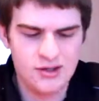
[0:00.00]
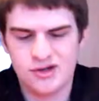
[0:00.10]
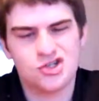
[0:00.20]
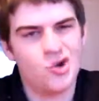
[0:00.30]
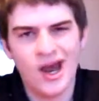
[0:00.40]

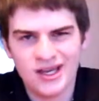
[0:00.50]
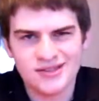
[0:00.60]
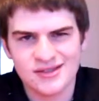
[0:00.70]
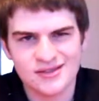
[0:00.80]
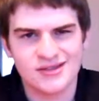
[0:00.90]
There's
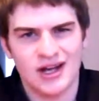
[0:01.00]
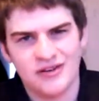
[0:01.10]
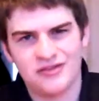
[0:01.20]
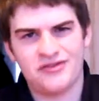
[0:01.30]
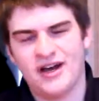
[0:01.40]
dragons and
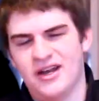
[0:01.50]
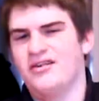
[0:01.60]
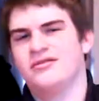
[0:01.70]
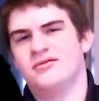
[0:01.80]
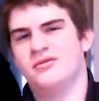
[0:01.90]
stuff. I
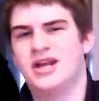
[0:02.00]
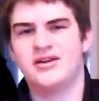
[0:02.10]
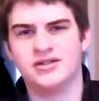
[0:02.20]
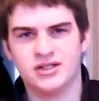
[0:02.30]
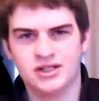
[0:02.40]
don't know.
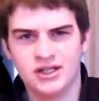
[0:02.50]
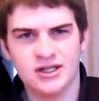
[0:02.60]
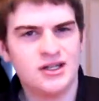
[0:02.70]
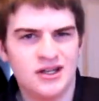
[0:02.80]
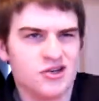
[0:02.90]
Whatever.
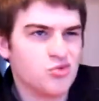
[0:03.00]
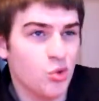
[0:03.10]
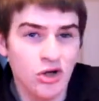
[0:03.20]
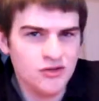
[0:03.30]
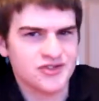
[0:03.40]
There's
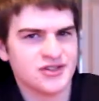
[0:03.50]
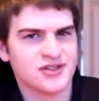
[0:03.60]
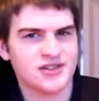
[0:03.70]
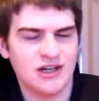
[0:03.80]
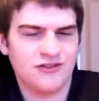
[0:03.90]
wolves
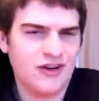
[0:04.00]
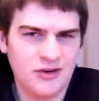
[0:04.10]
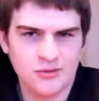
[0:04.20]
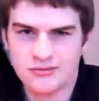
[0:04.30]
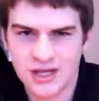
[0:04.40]
and stuff.
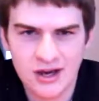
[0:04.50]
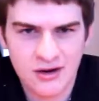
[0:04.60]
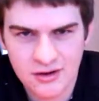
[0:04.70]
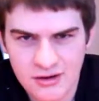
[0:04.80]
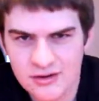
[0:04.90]
I don't
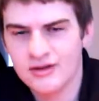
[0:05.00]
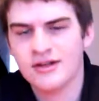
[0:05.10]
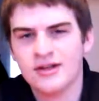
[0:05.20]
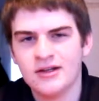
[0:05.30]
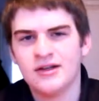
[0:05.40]
care.
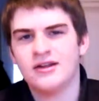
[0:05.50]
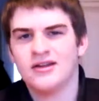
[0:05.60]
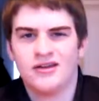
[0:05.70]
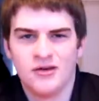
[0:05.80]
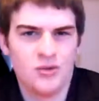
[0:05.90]

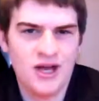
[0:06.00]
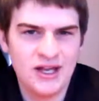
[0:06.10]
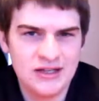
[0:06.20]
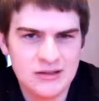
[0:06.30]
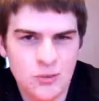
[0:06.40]

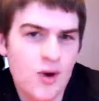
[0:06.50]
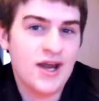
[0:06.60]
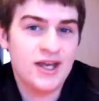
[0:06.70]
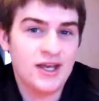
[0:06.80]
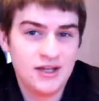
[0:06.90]
Red
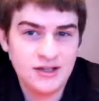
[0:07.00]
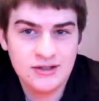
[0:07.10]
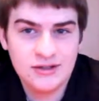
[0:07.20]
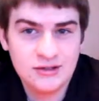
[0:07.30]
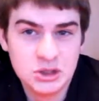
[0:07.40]

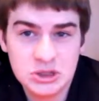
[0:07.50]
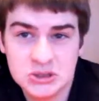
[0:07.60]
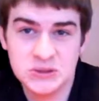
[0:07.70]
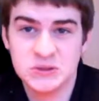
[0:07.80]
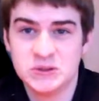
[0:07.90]

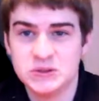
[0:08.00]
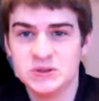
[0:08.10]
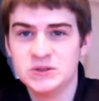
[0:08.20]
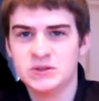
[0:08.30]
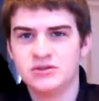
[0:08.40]

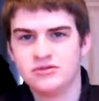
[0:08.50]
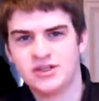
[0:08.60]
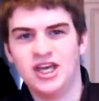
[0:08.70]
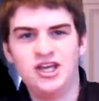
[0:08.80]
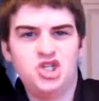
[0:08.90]
Wedding,
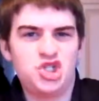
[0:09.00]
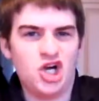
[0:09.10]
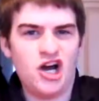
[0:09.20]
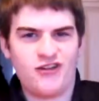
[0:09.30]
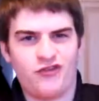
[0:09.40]
King
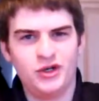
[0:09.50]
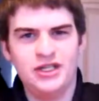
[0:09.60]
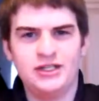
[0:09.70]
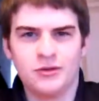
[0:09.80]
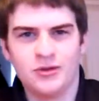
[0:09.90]
Joffrey, or